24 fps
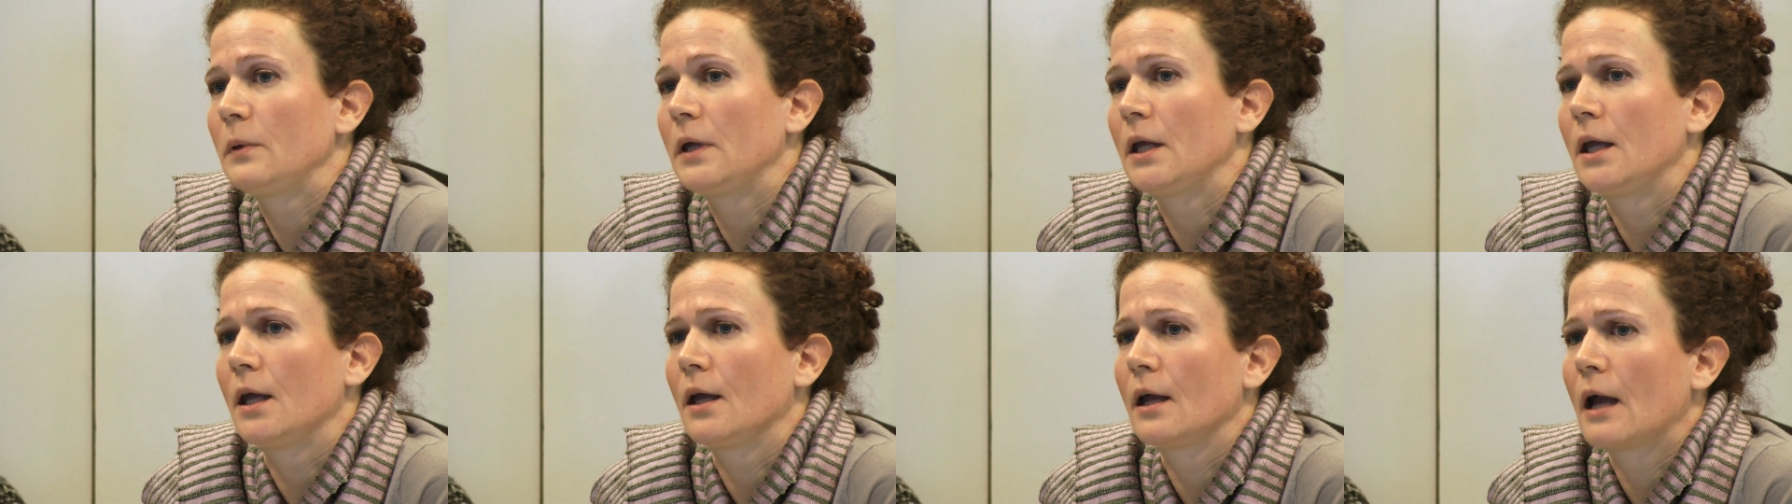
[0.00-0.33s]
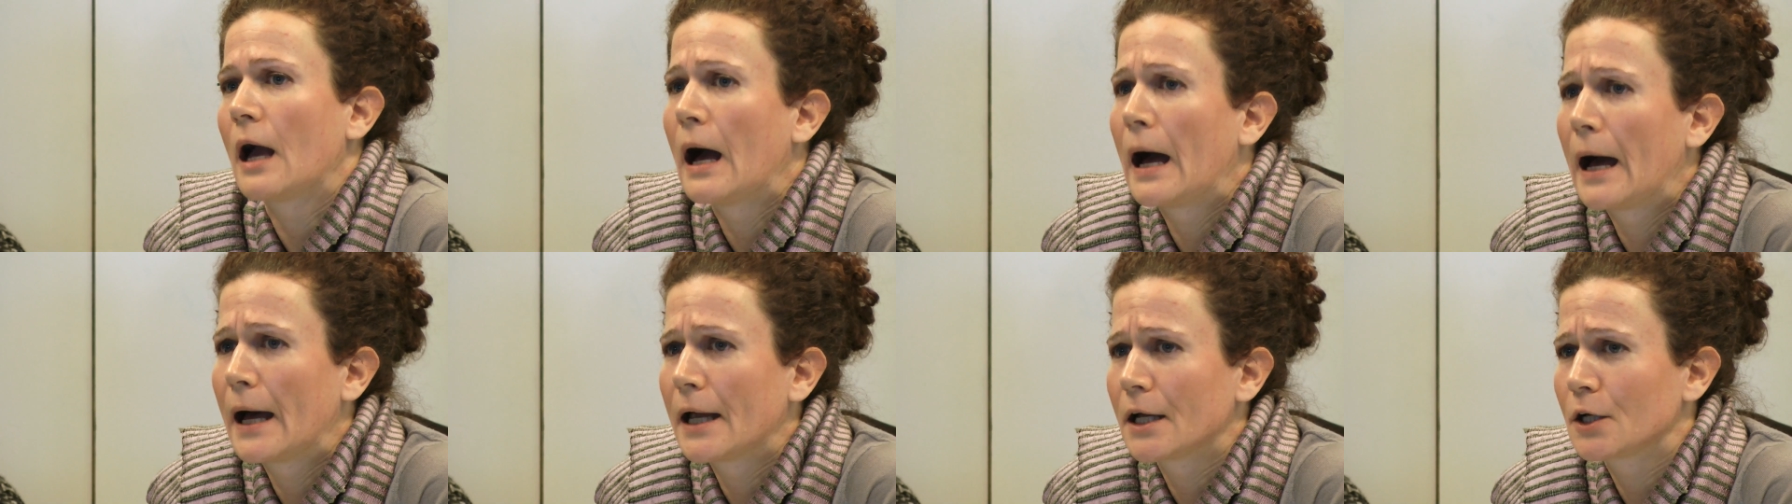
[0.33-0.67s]
being
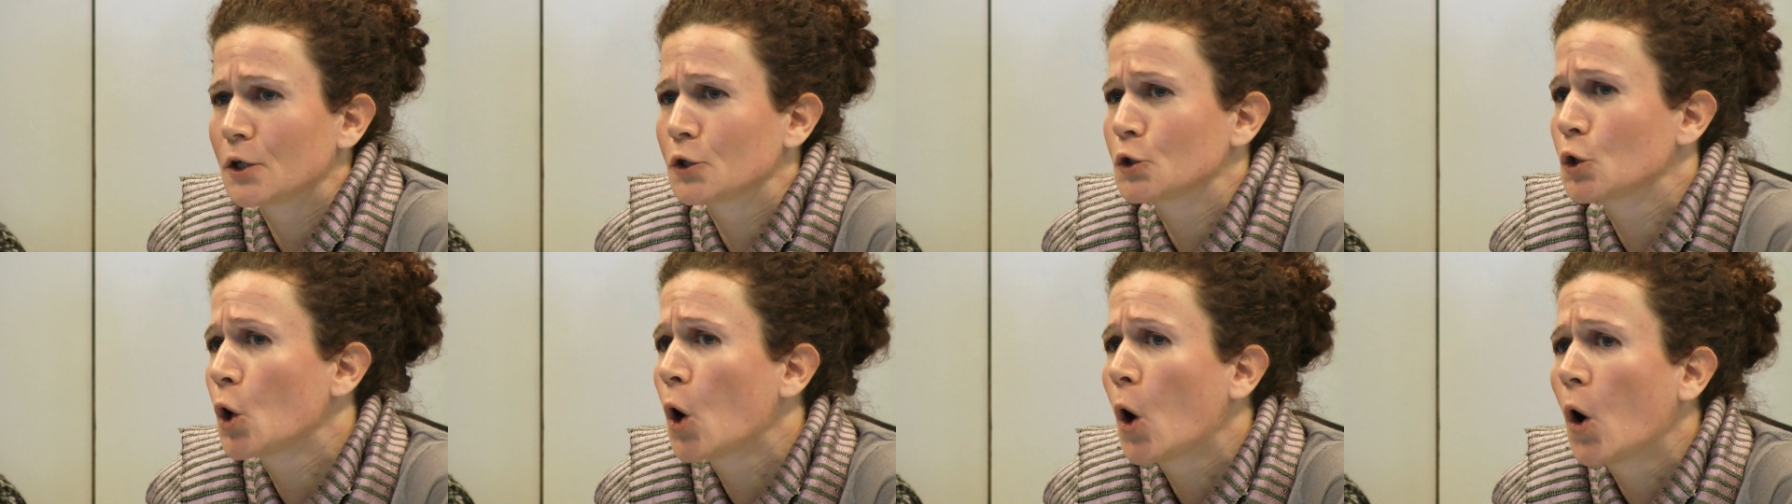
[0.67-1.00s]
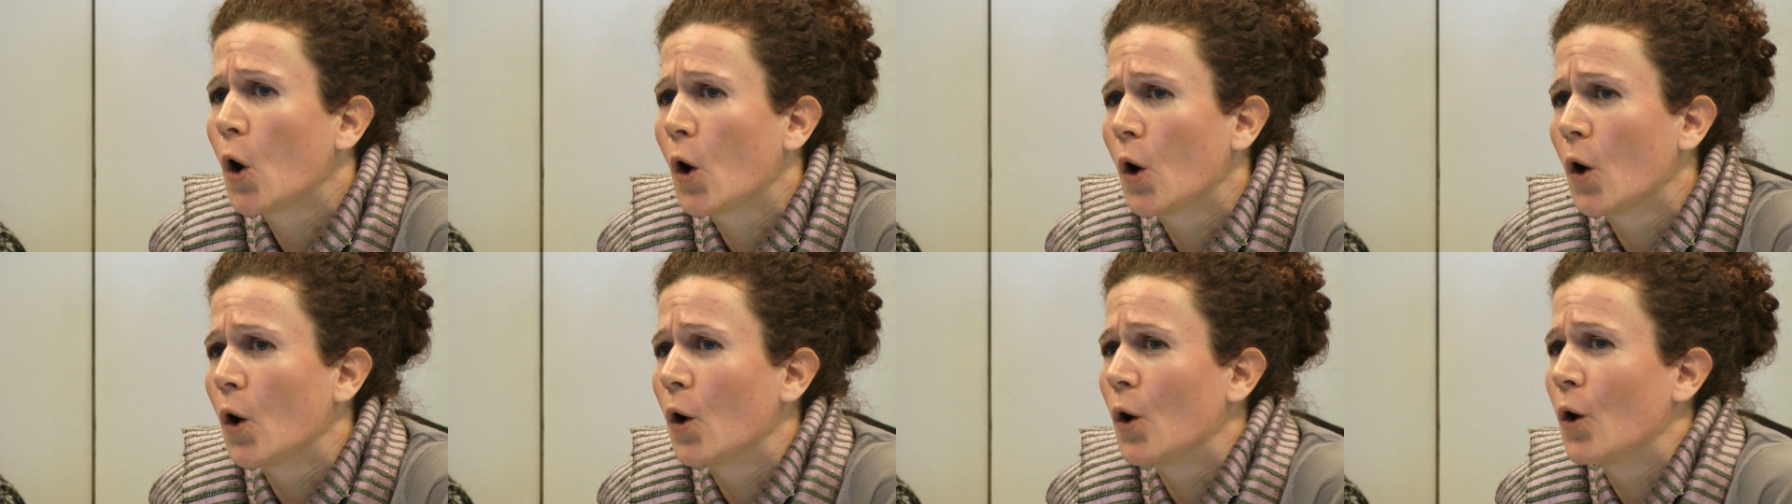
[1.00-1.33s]

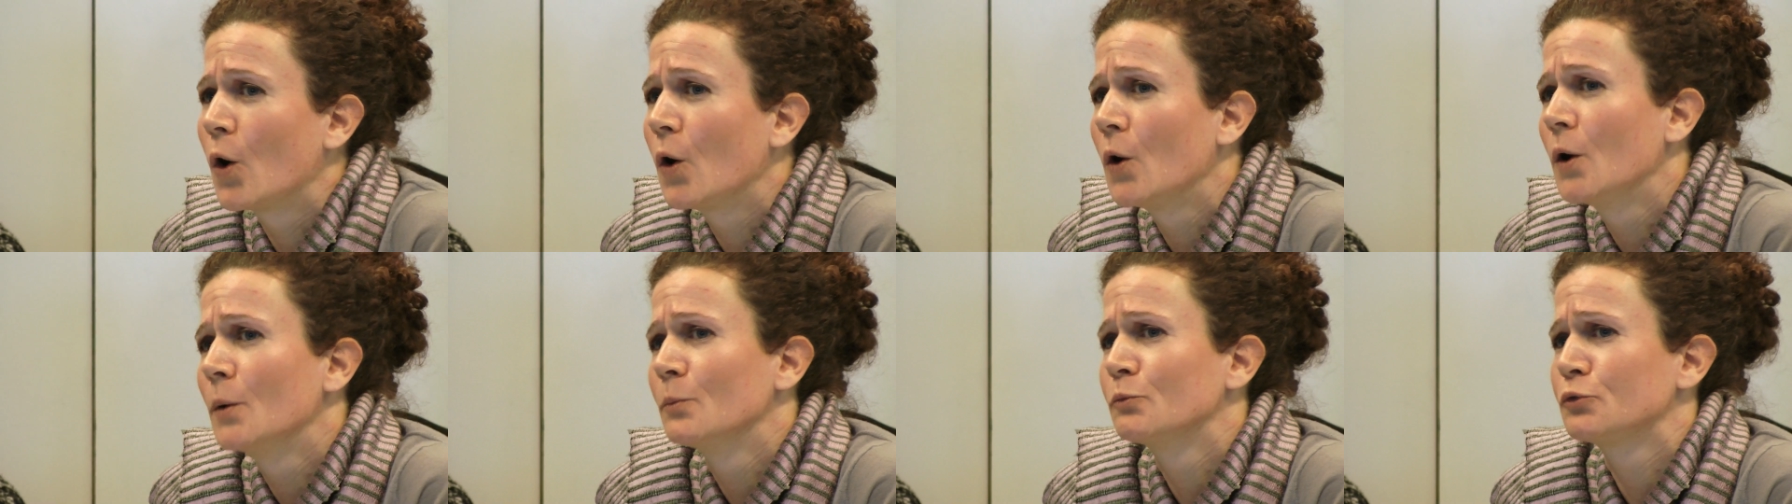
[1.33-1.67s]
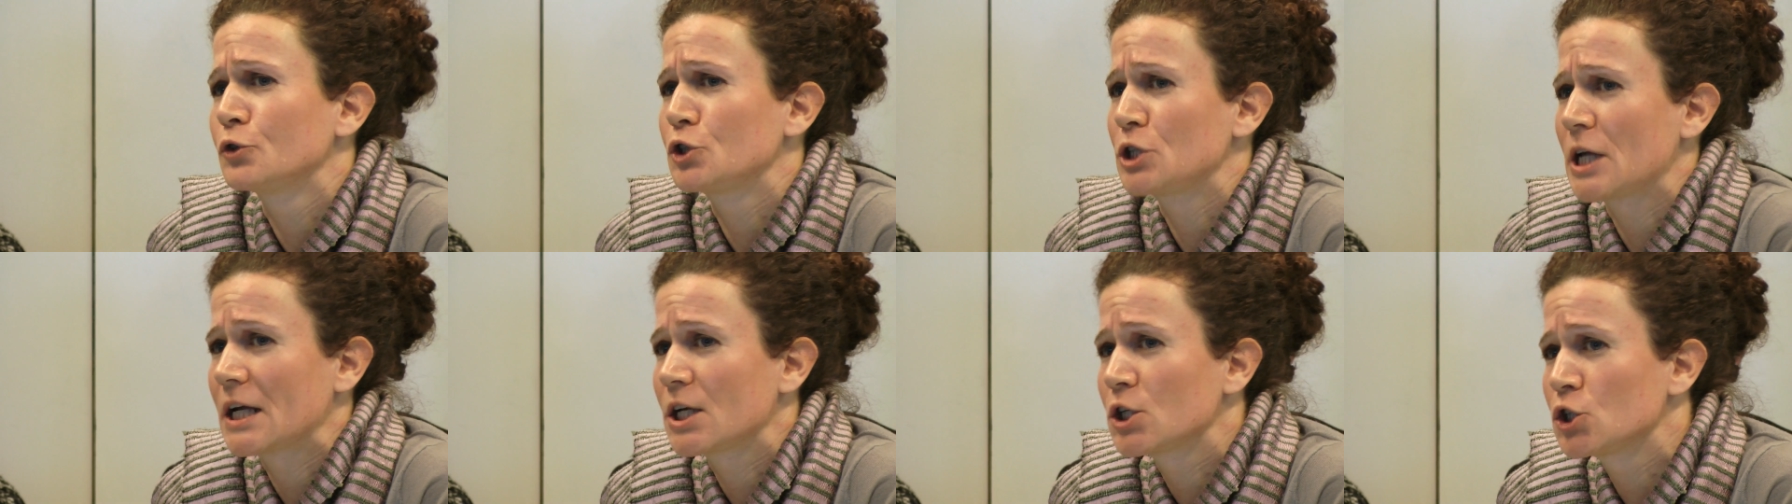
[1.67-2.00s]
hardcore
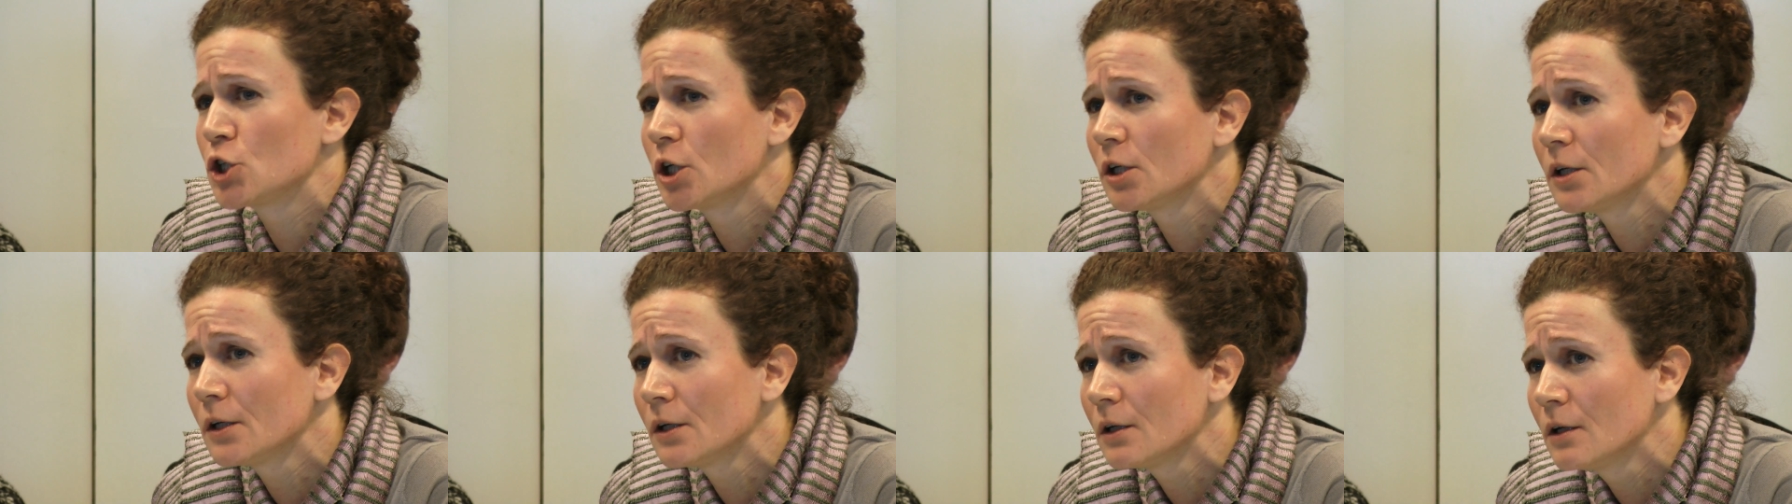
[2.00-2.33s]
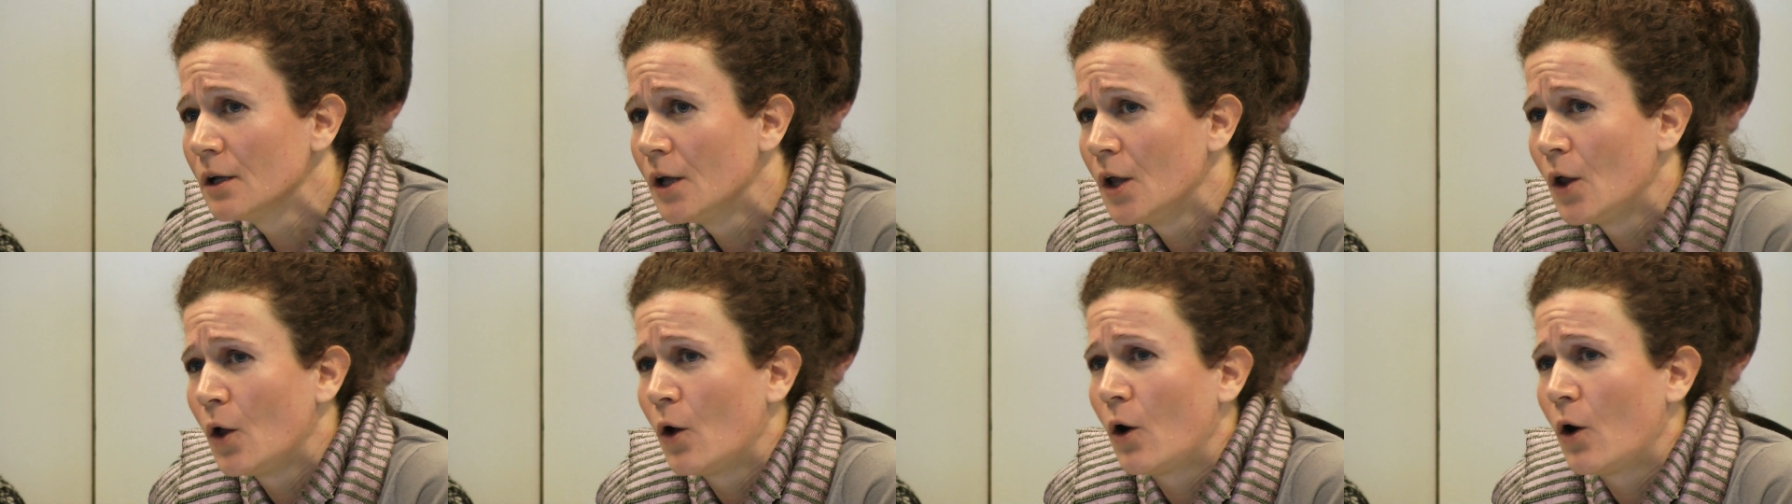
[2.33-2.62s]
protection